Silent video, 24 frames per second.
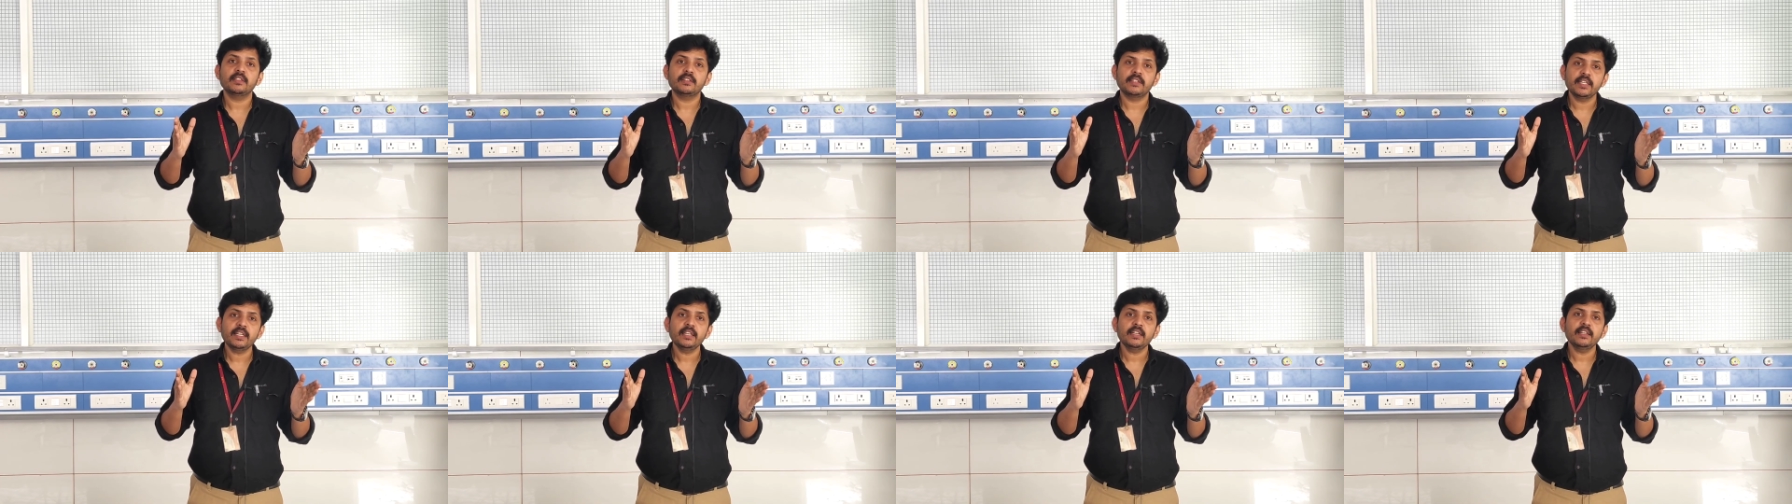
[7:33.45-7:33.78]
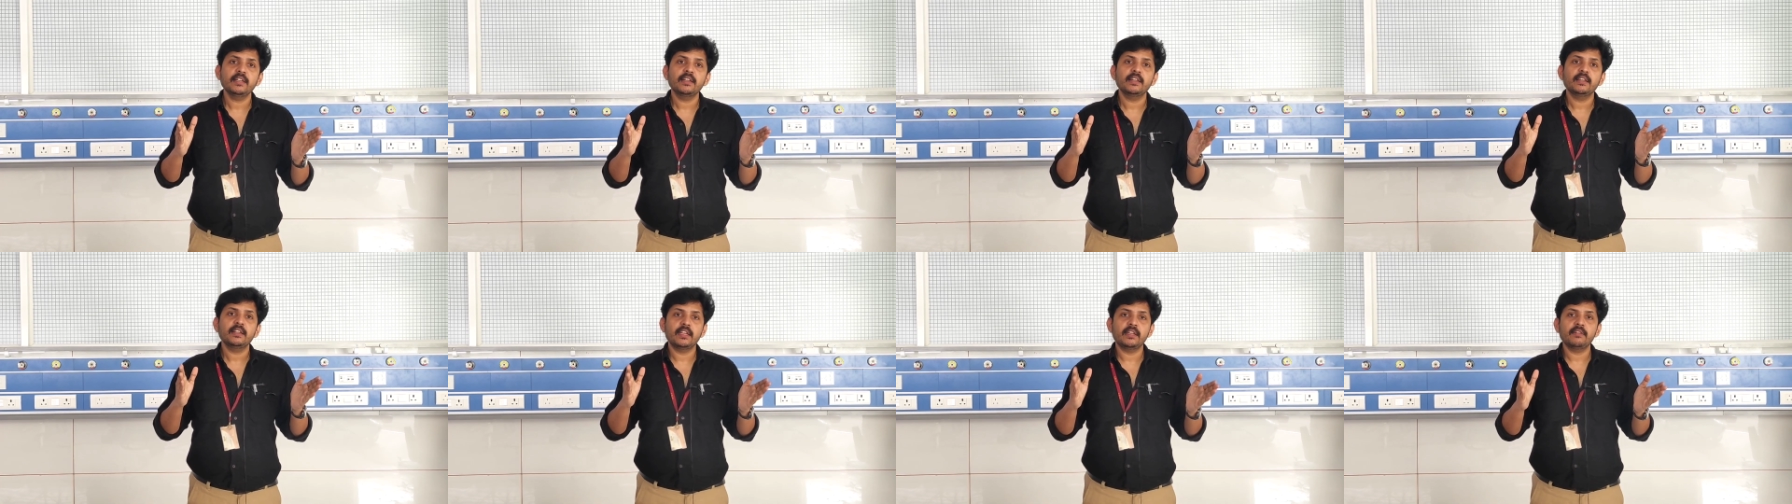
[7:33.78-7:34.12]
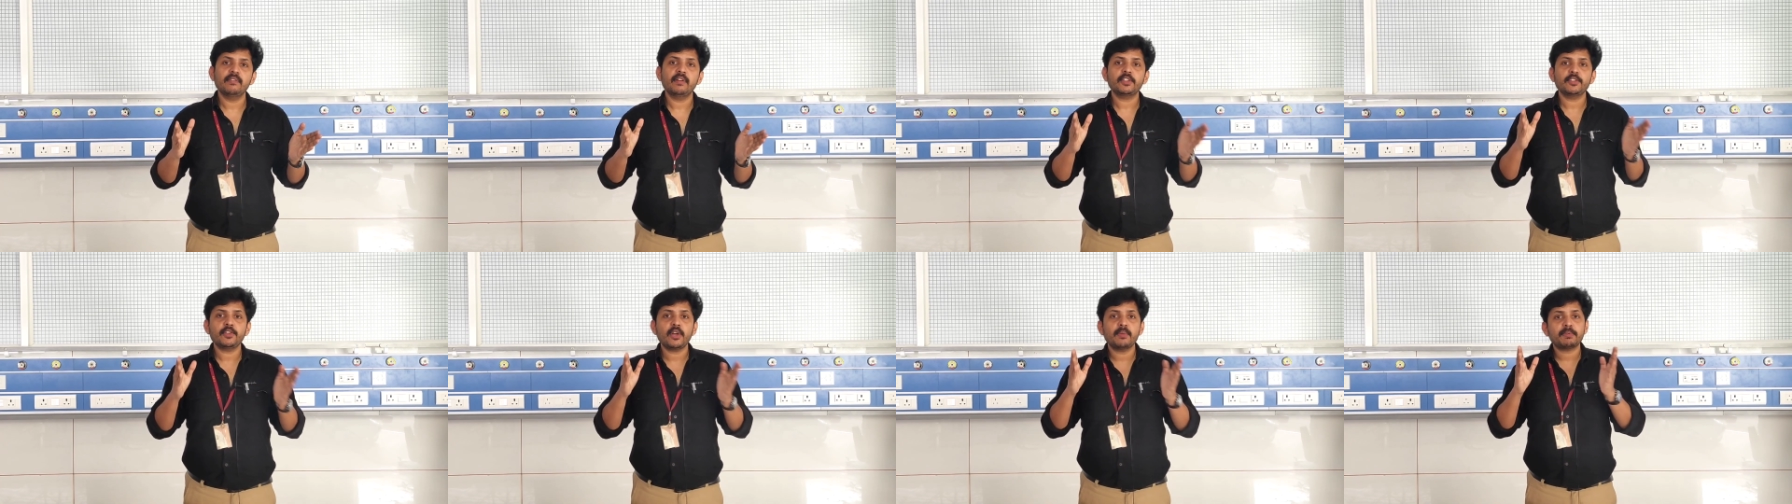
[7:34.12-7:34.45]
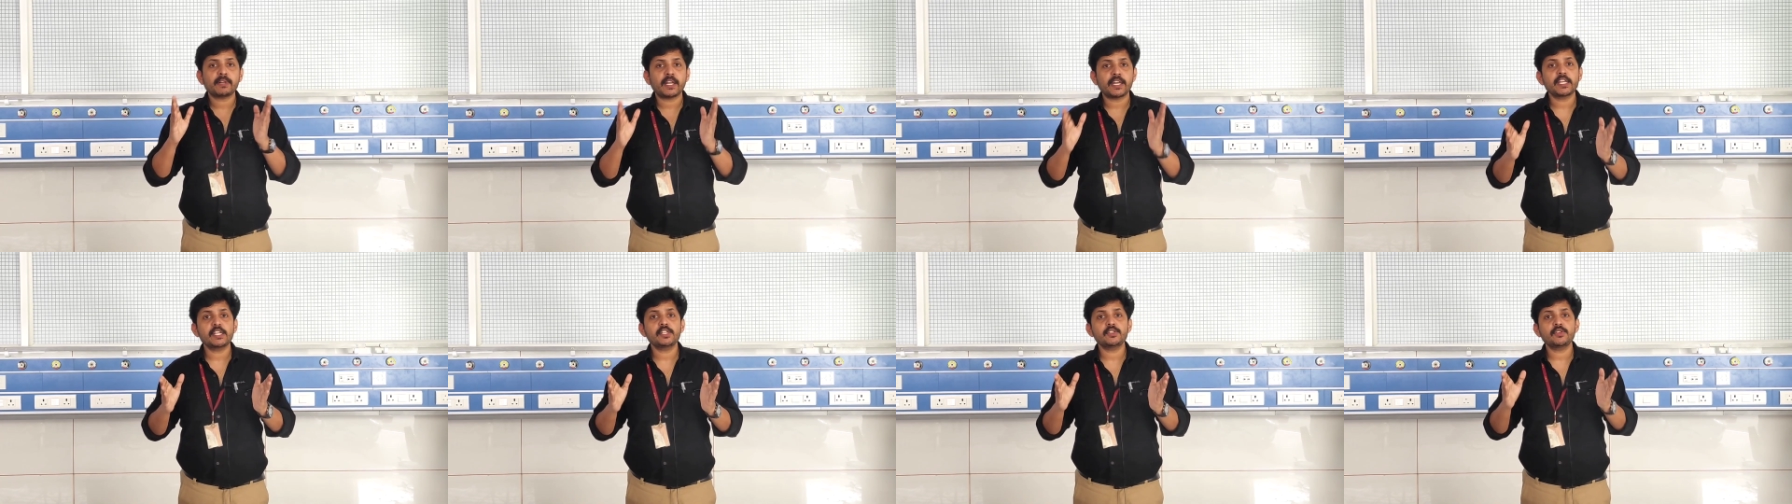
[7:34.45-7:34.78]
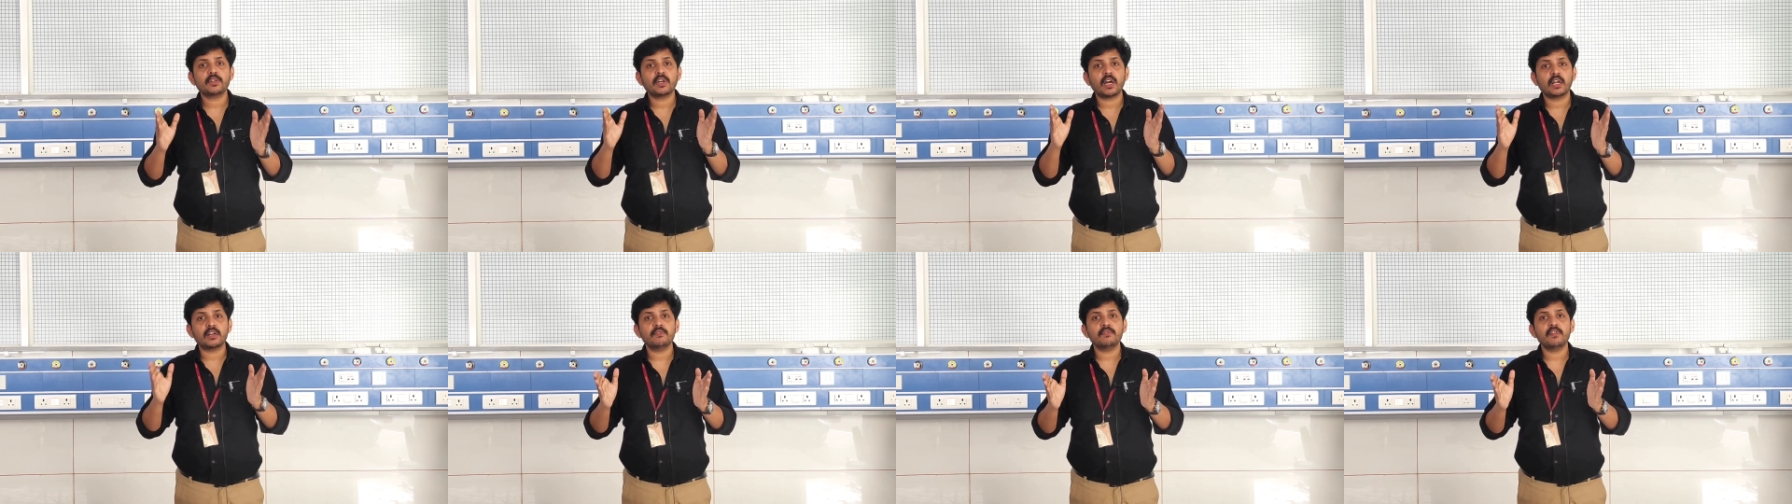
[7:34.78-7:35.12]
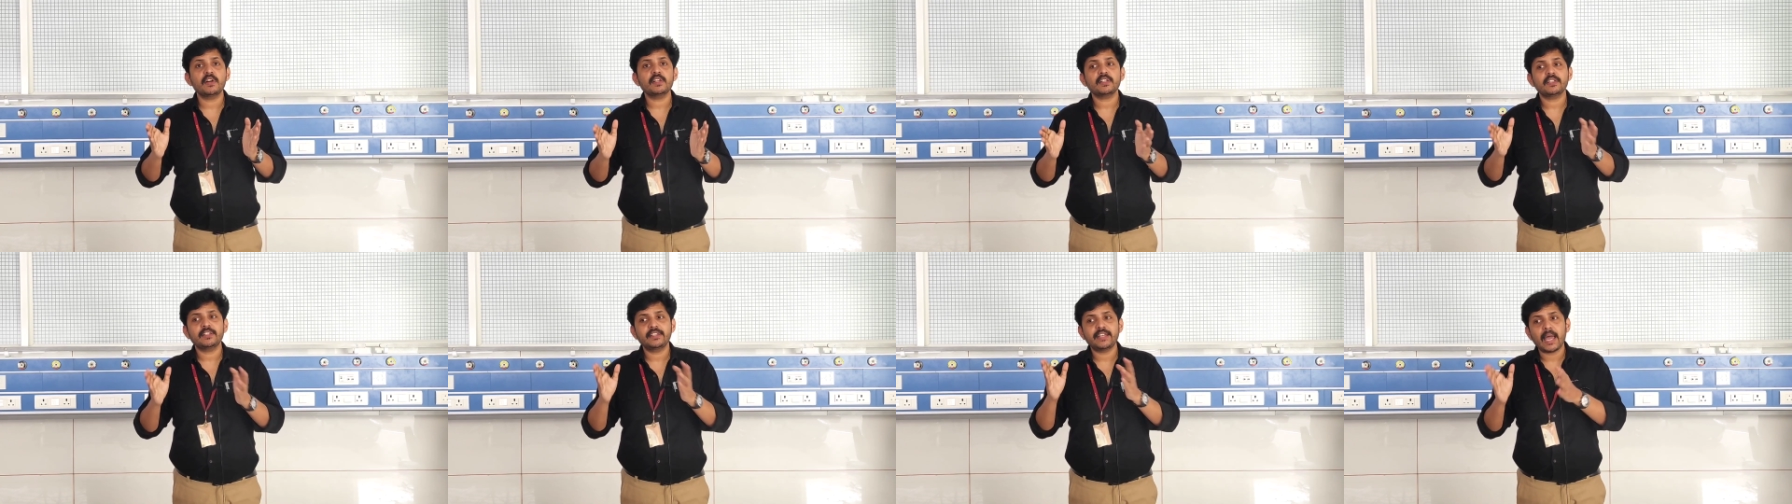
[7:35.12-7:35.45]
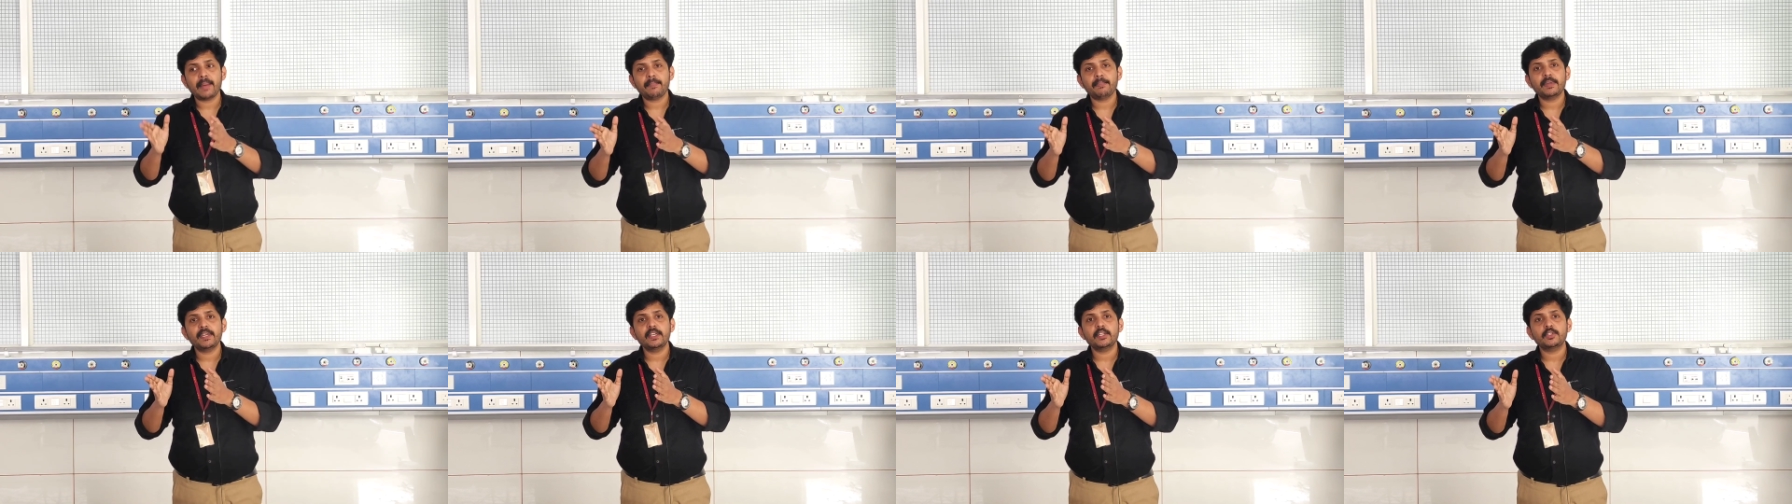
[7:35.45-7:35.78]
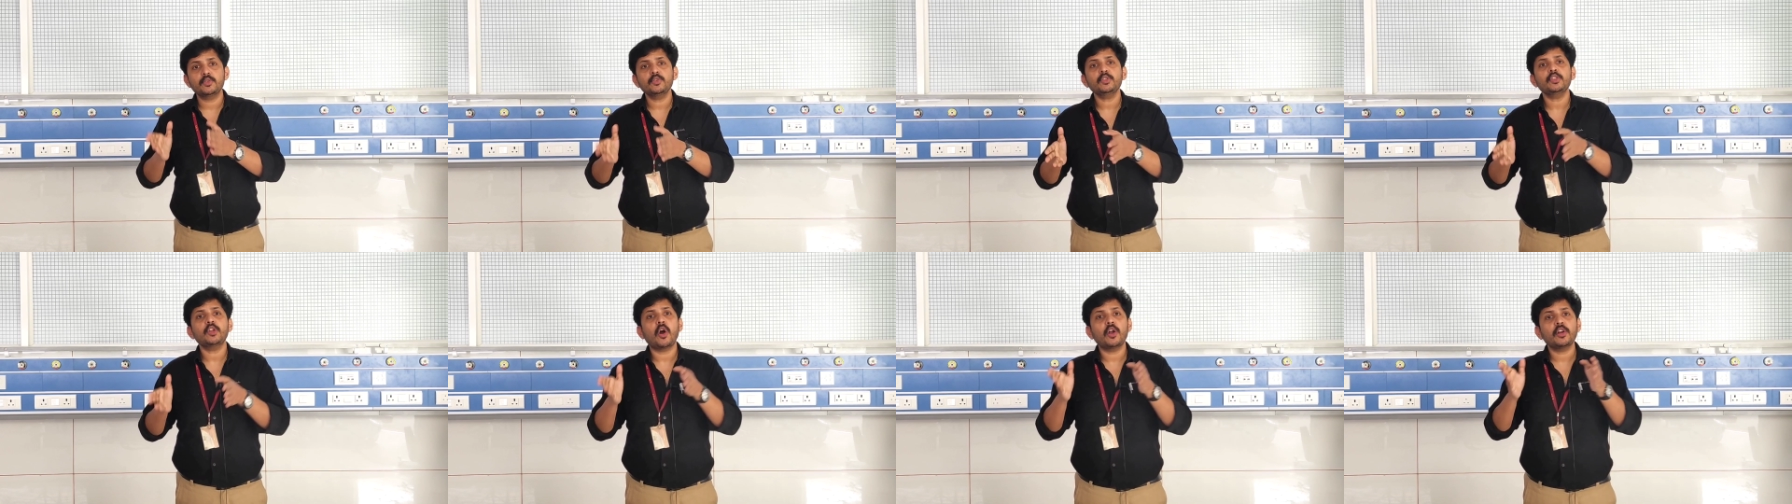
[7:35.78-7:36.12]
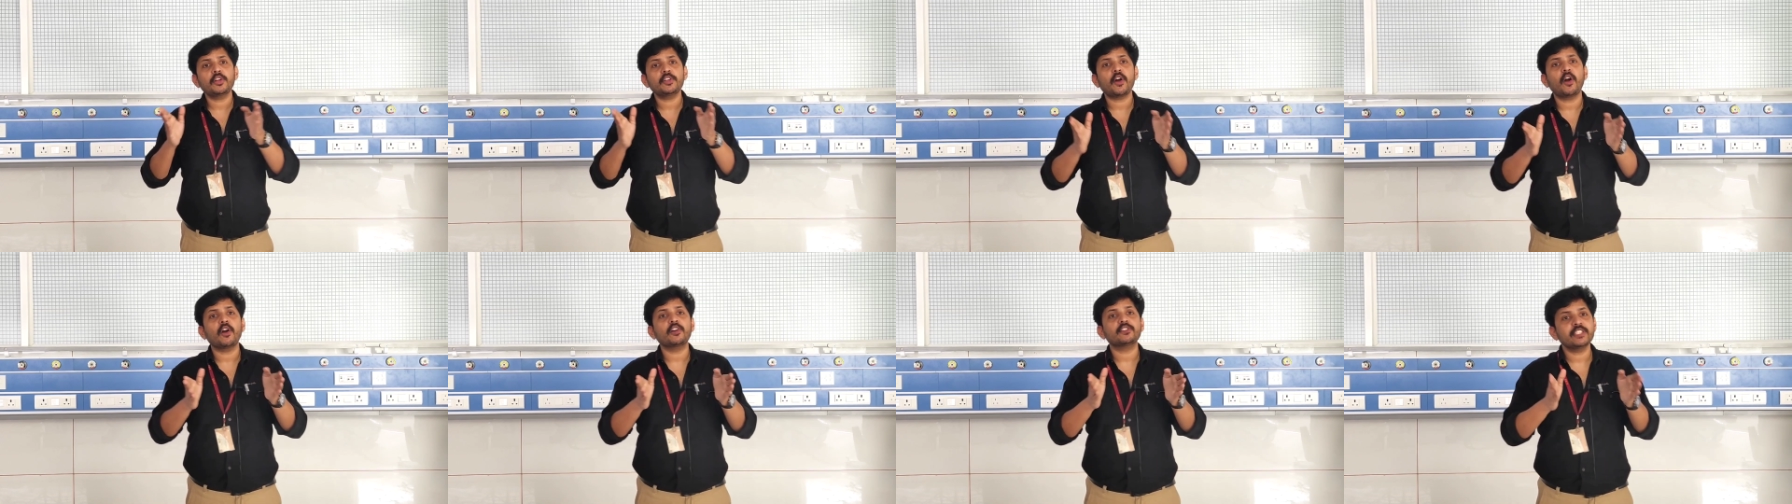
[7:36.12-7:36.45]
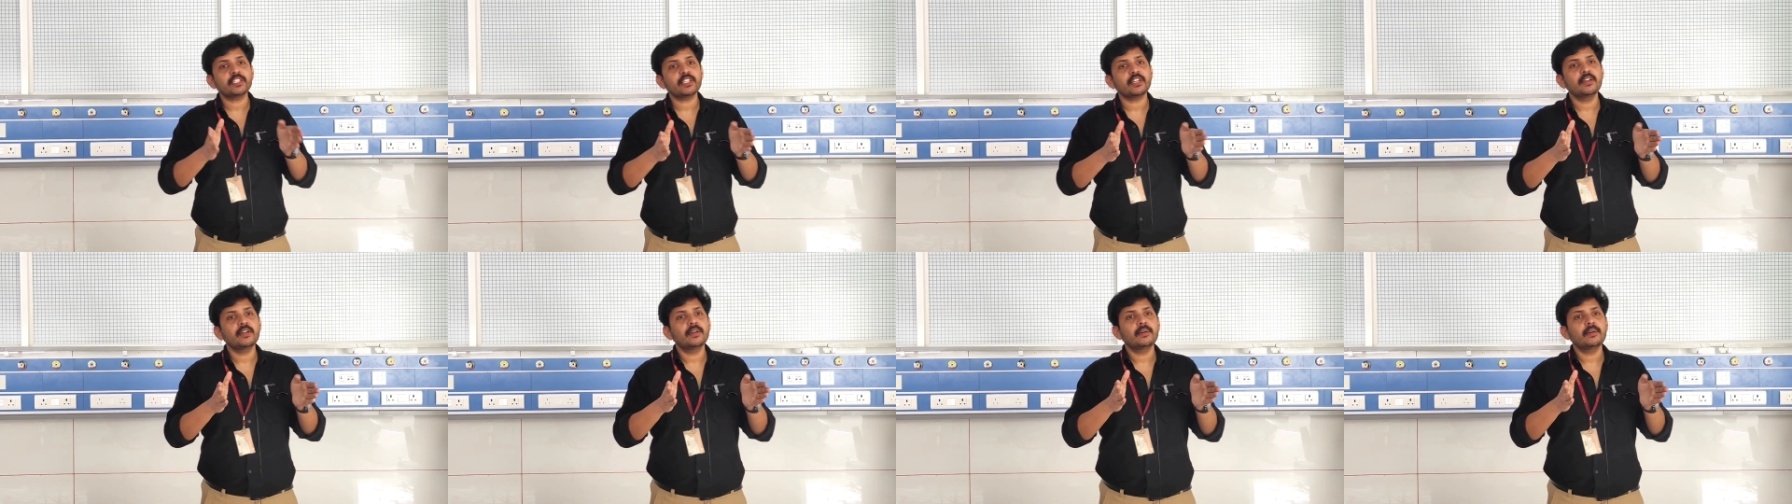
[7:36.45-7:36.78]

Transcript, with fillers: the liver you are trying to convert NAPK to non-toxic